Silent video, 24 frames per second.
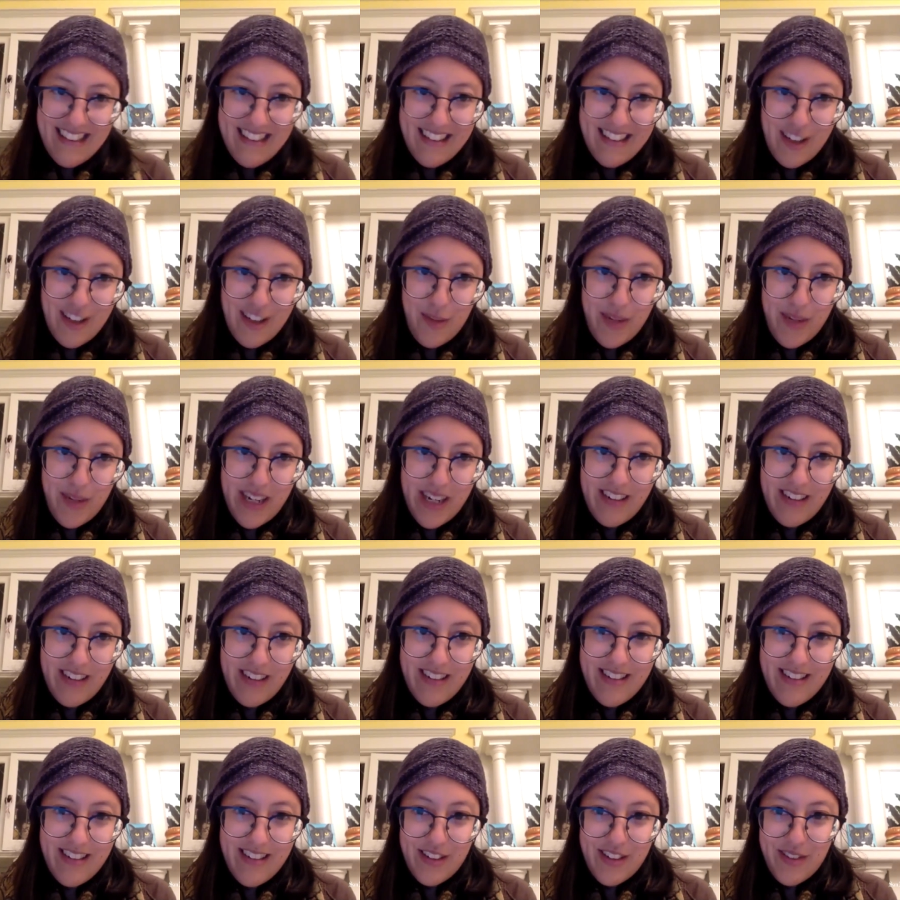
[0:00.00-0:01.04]
your baker
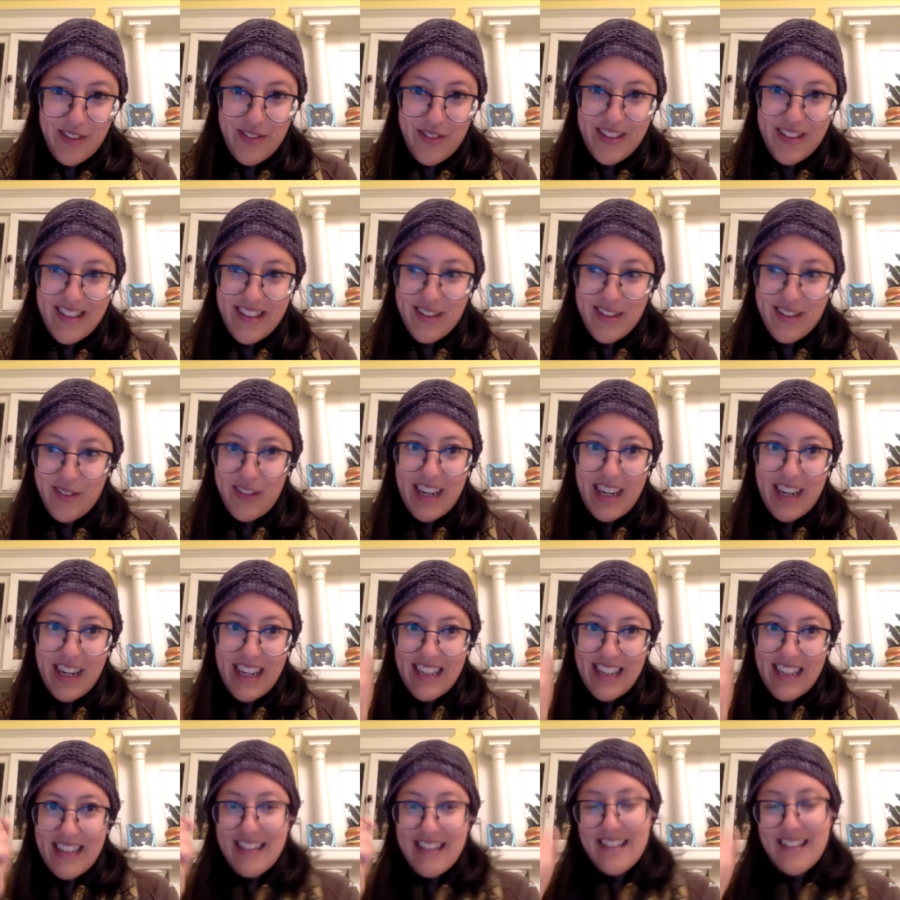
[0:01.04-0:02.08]
deserves a
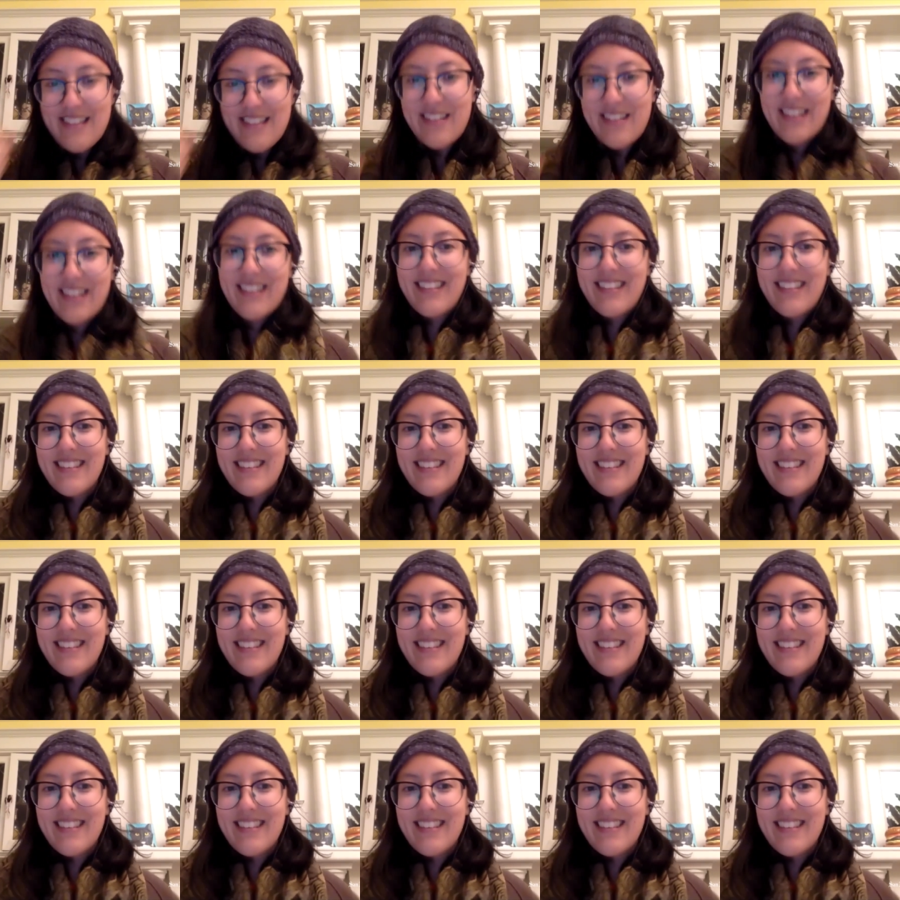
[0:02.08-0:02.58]
raise or